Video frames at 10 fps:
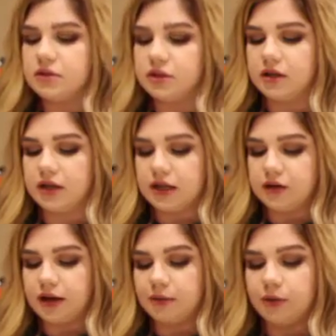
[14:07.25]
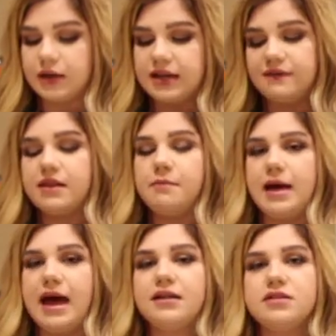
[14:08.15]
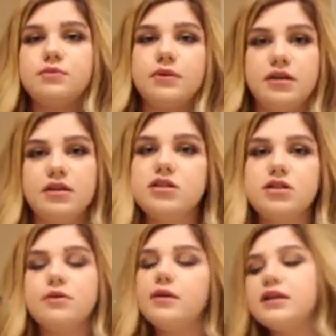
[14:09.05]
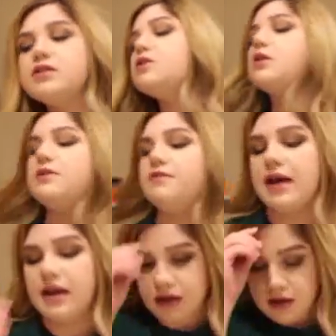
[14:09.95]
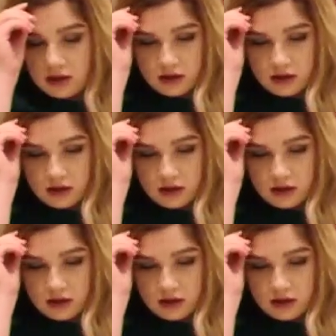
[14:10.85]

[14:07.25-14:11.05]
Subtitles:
they're incredible, and even the mattes are really good too, and it's hard to find